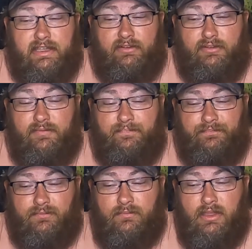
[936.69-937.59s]
I don't know.
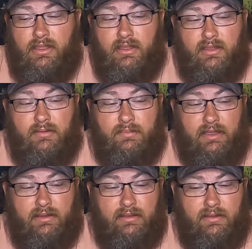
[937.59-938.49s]

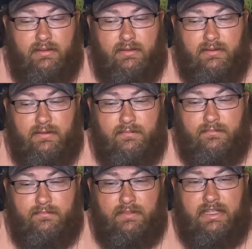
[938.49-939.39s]
But
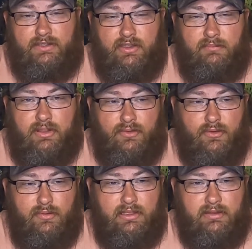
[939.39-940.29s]
yeah, so I'm going to
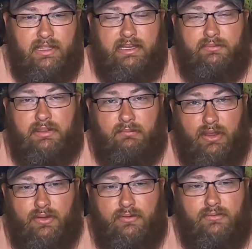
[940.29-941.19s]
throw in, like I did with the
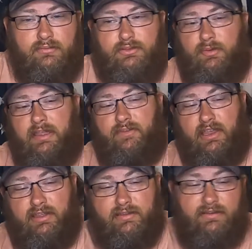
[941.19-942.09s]
bow. So we have
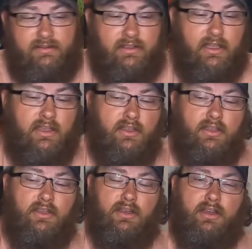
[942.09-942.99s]
guns,
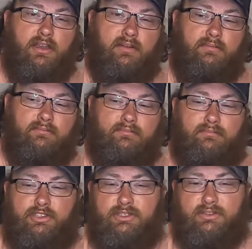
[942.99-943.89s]

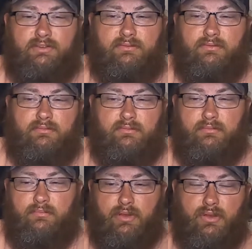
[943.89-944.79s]
just
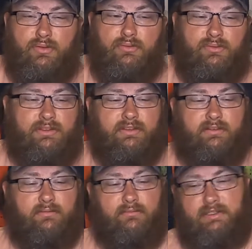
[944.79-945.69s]

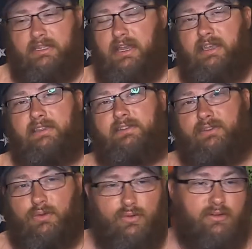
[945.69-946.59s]
bows, sais,
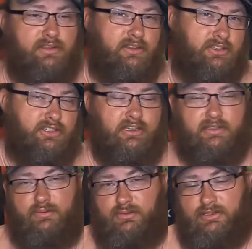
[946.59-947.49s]
swords,
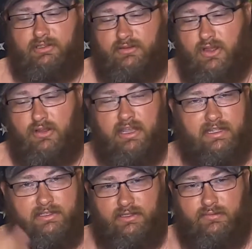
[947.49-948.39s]
nunchucks. We're just all
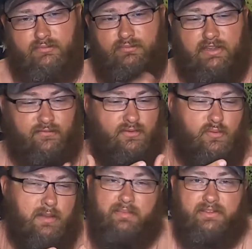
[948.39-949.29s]
kinds of different
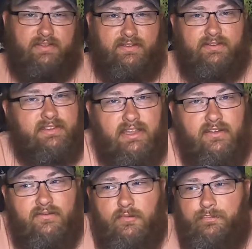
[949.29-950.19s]
weapons and
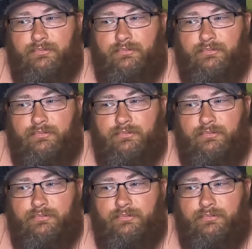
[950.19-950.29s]
stuff.